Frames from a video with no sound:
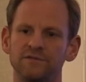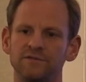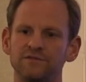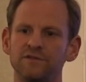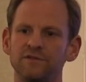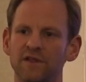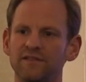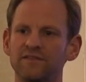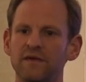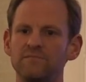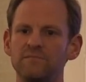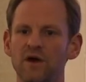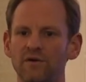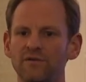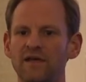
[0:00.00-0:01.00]
to let them
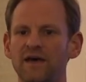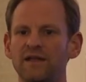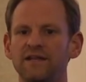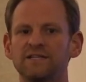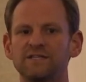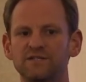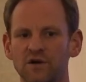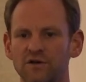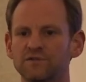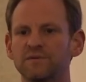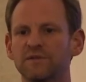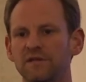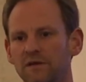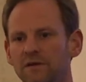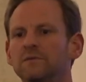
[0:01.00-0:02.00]
know that it starts
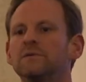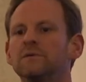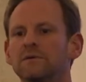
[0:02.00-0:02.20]
with you?